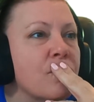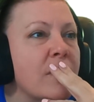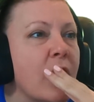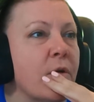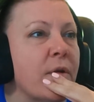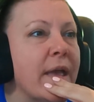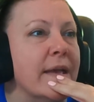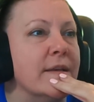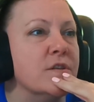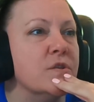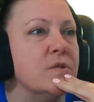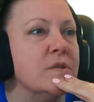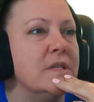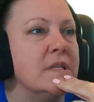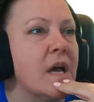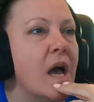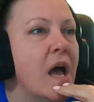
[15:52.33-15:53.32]
Okay, so
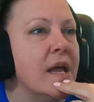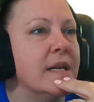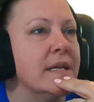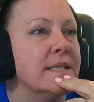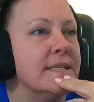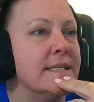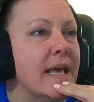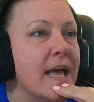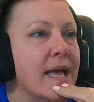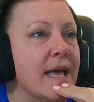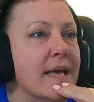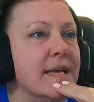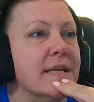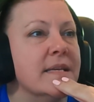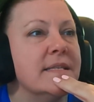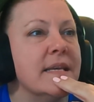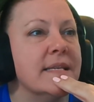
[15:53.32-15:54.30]
Donna
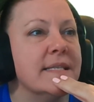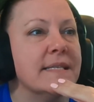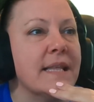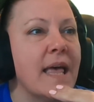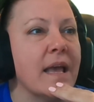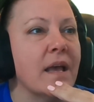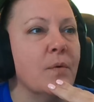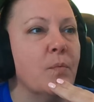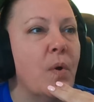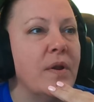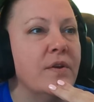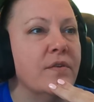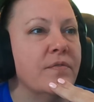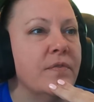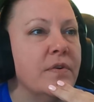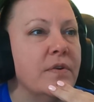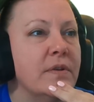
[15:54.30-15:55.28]
says, it's a
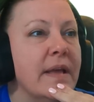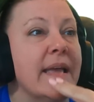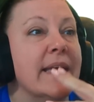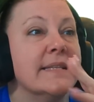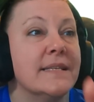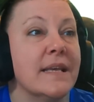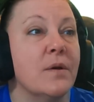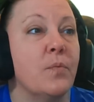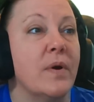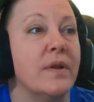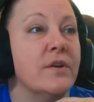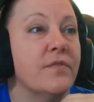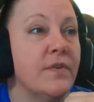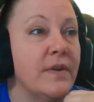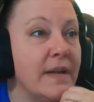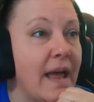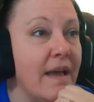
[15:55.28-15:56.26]
wonderful
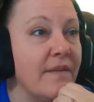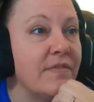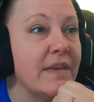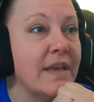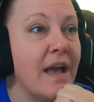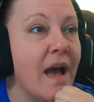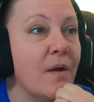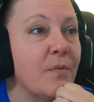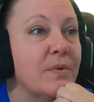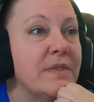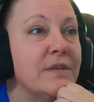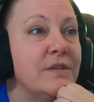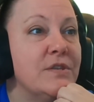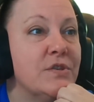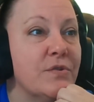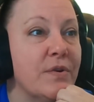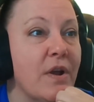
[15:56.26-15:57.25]
life. The guy with the
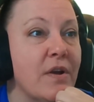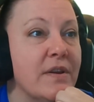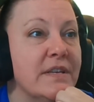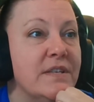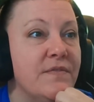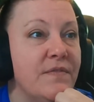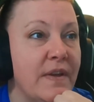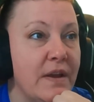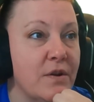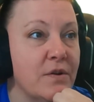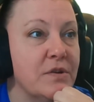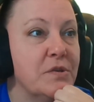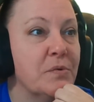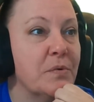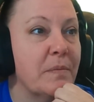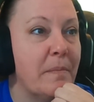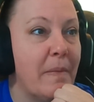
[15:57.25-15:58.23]
string on his finger
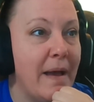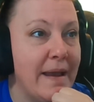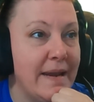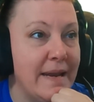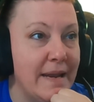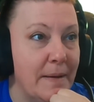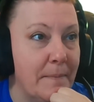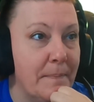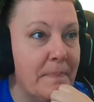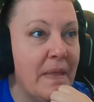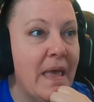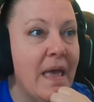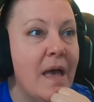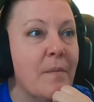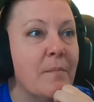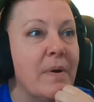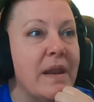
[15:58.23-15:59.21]
to remind him,
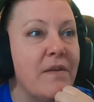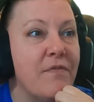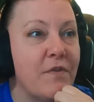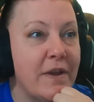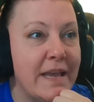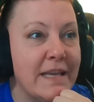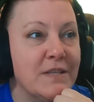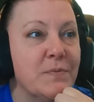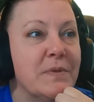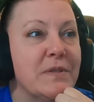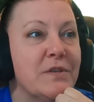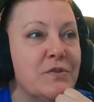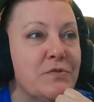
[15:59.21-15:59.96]
but he forgets what